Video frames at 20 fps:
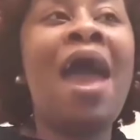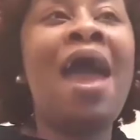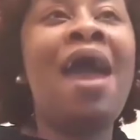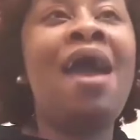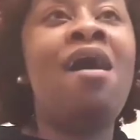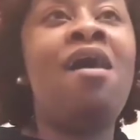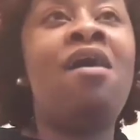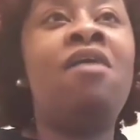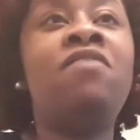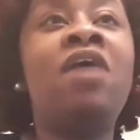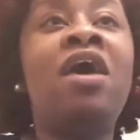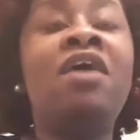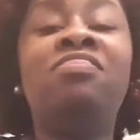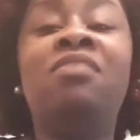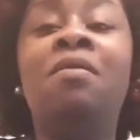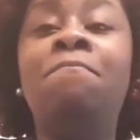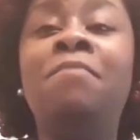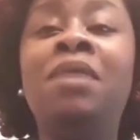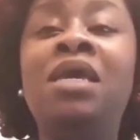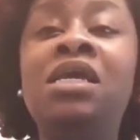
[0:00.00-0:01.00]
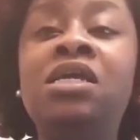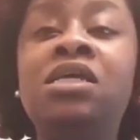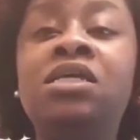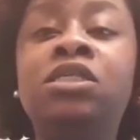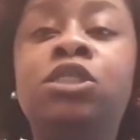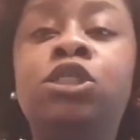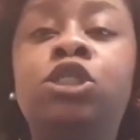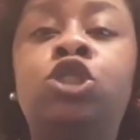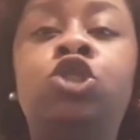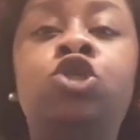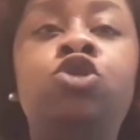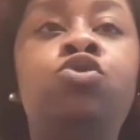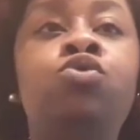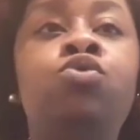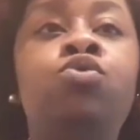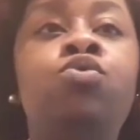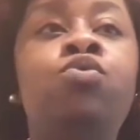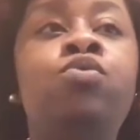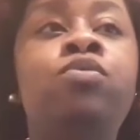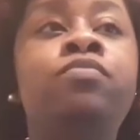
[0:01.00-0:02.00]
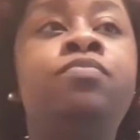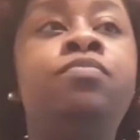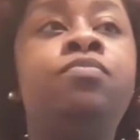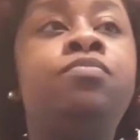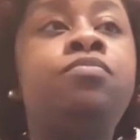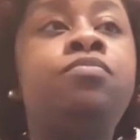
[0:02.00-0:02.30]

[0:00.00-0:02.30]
have the means to